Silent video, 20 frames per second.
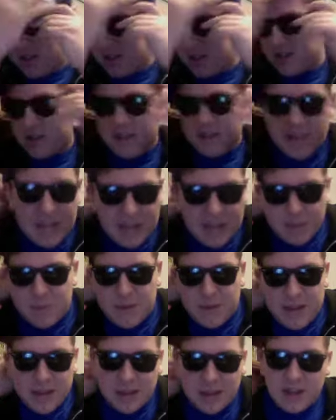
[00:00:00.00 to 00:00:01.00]
Throw the hat
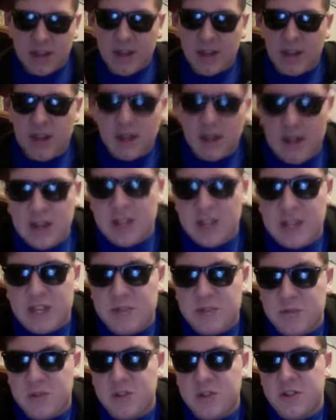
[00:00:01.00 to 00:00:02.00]
back.
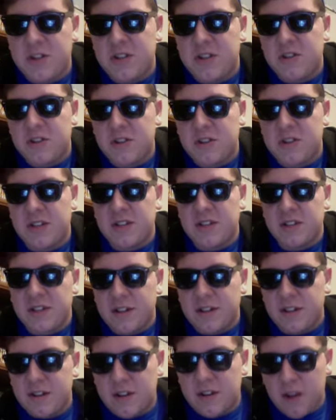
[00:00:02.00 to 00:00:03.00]
Thanks for watching. Talk to you guys
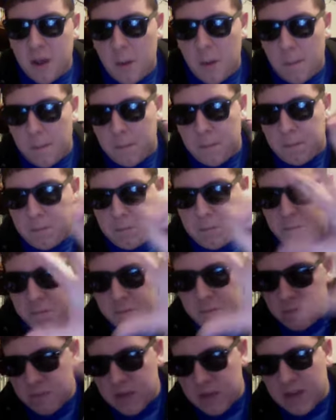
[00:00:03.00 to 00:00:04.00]
later.
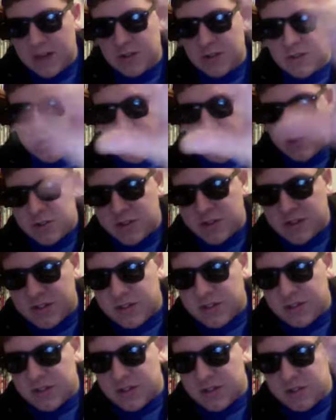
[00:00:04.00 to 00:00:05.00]
I don't know how
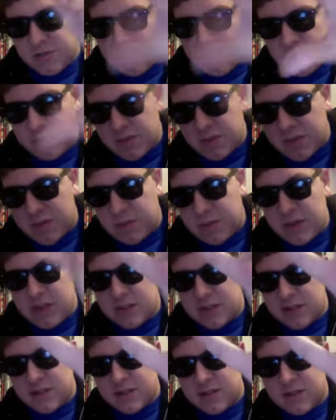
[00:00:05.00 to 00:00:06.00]
Justin does it, but
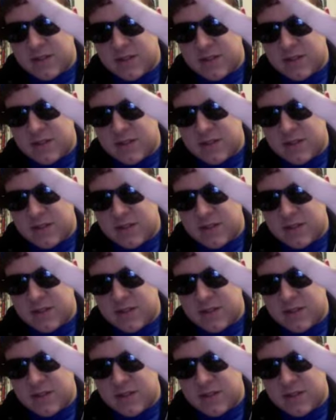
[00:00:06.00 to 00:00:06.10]
peace.